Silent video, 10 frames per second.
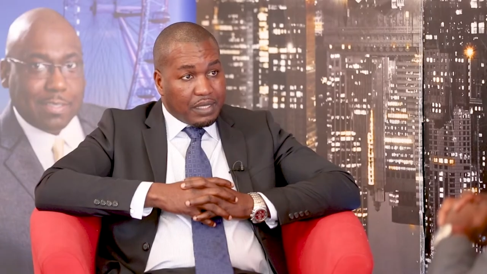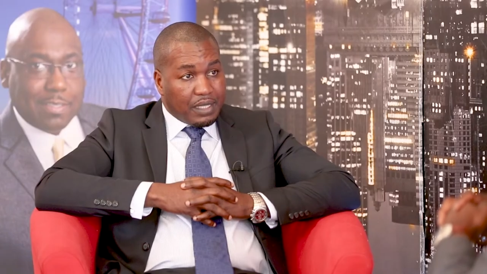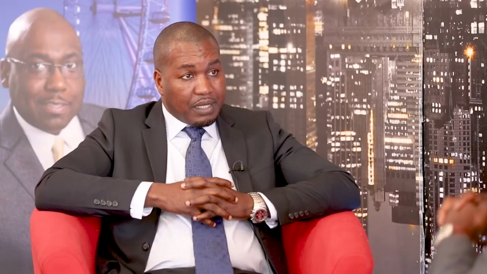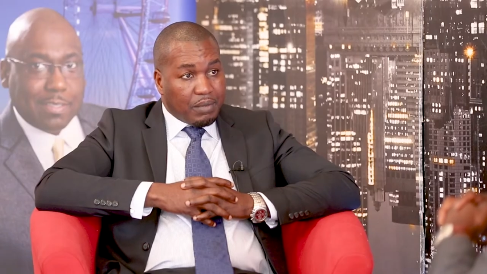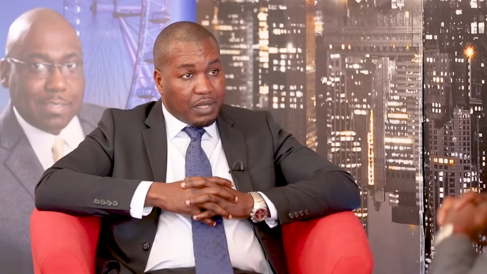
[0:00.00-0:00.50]

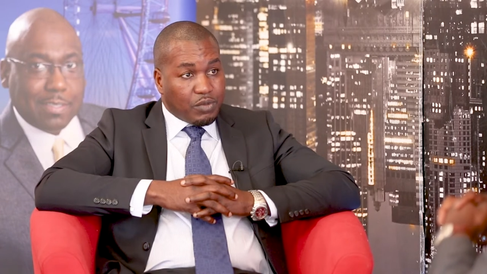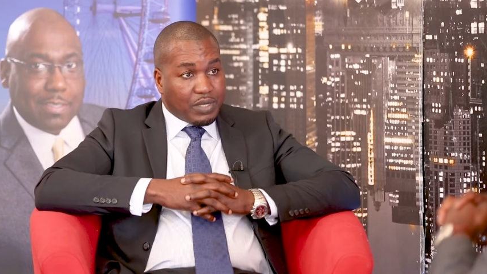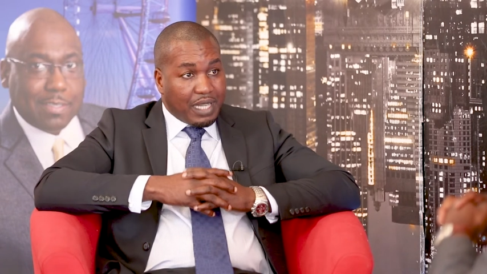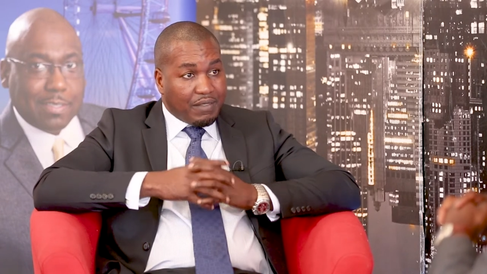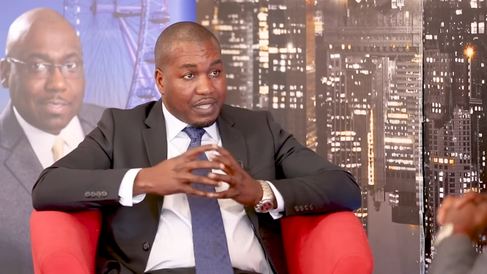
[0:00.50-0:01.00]
Speaker 1: Yes. Because he
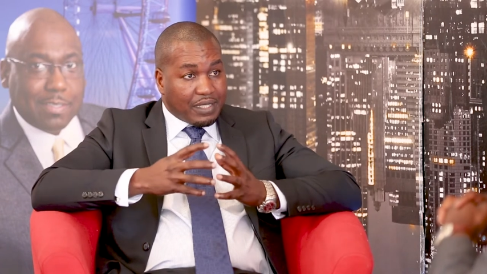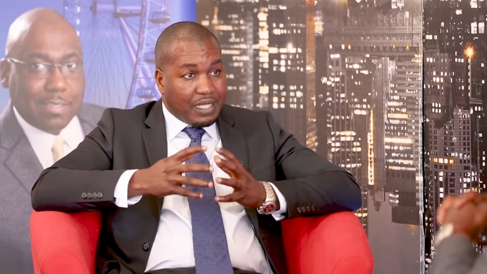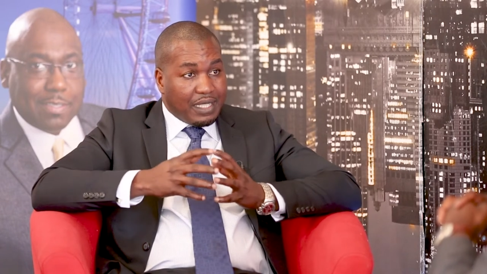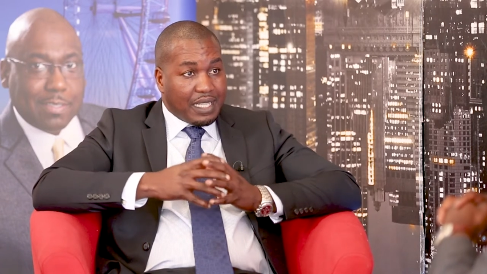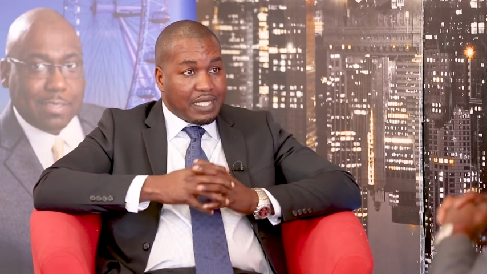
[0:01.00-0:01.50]
was
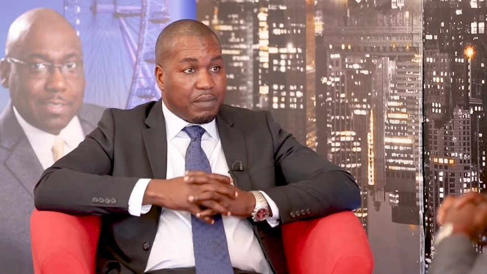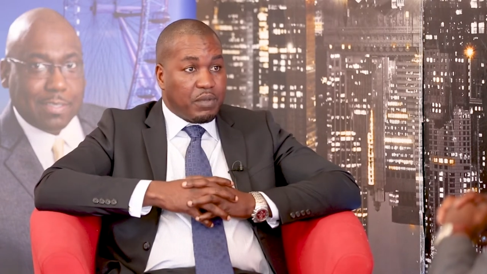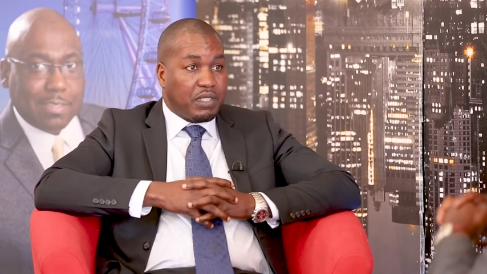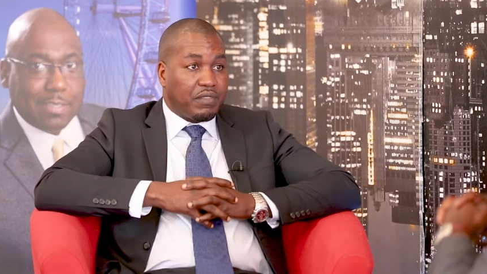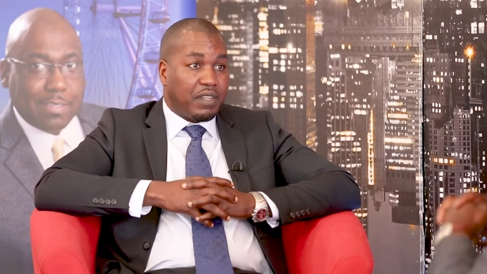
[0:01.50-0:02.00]
convicted and sent to prison